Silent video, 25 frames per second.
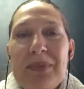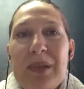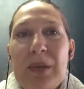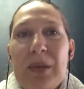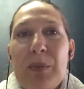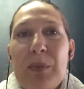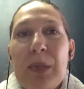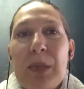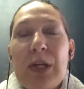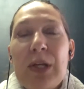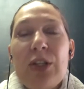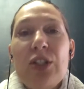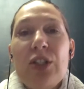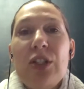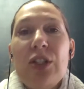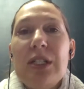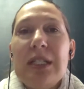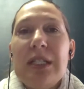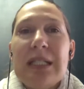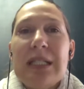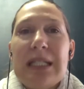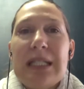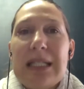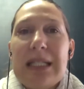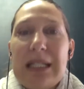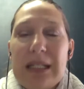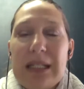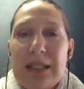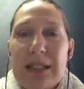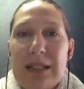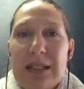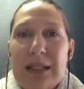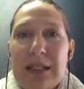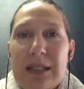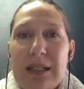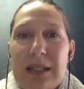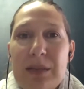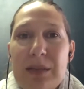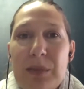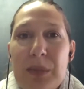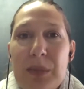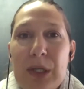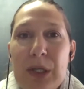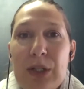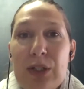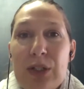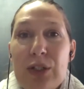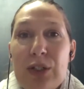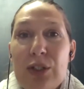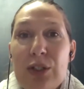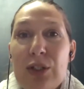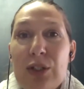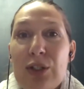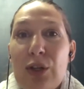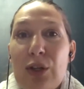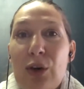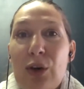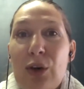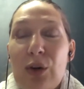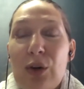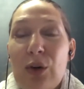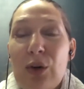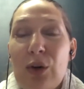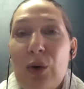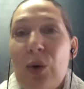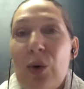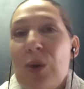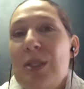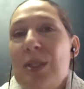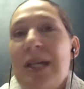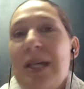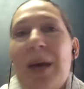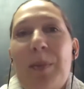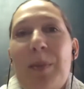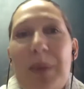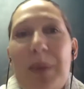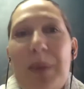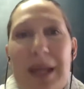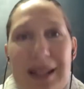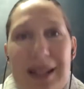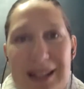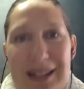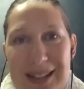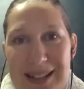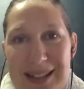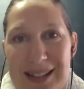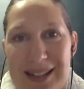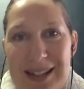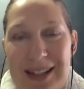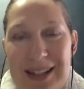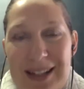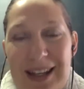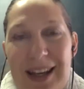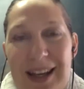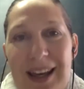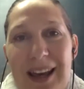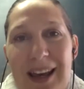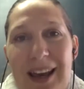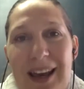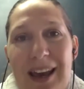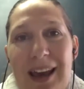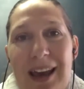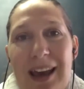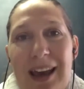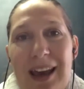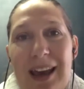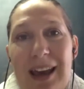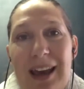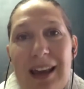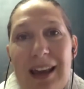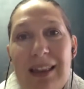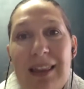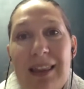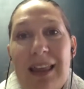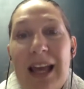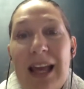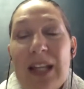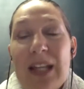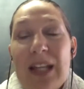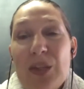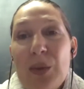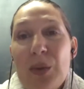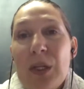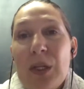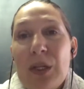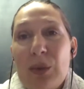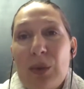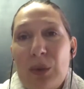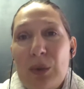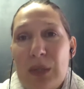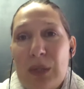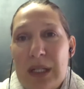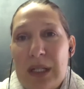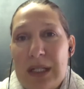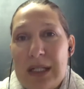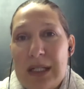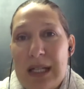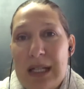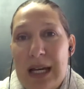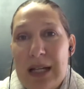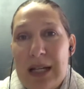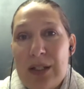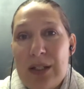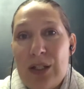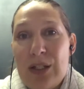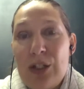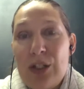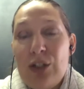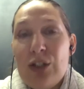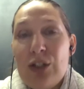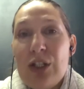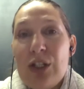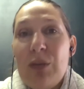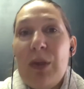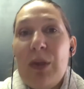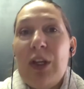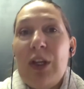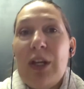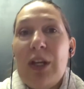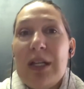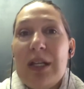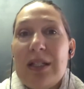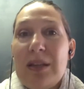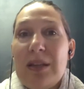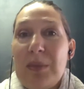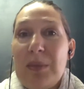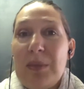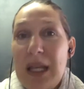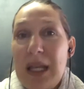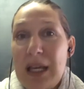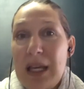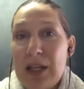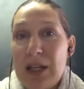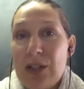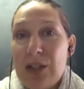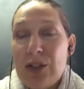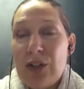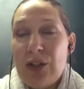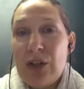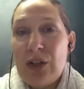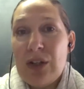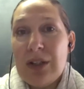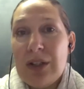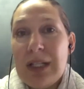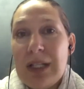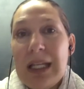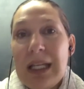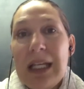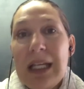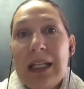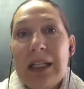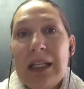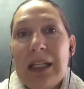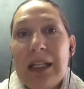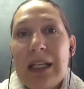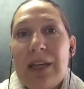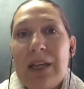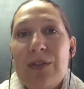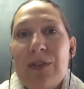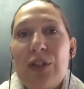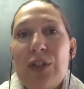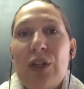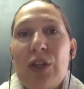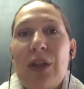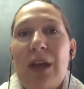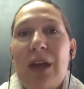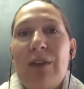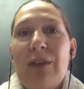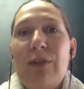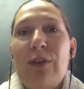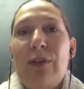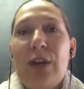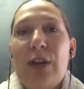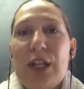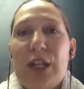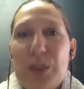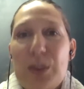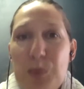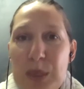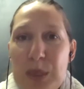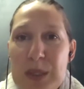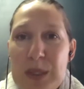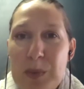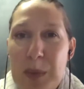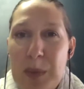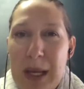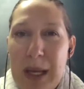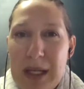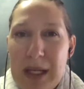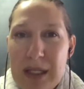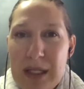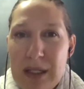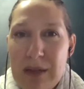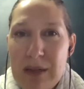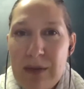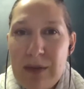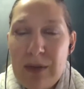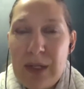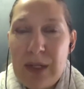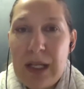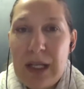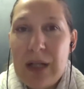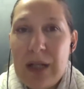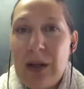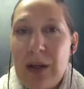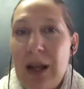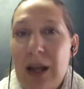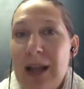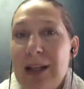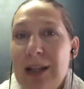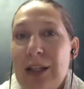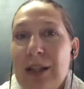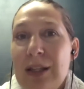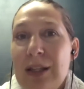because you didn't see it, because you're so caught up in it. And that's what an audit does. Usually when you get somebody external in, it gives you that fresh perspective, and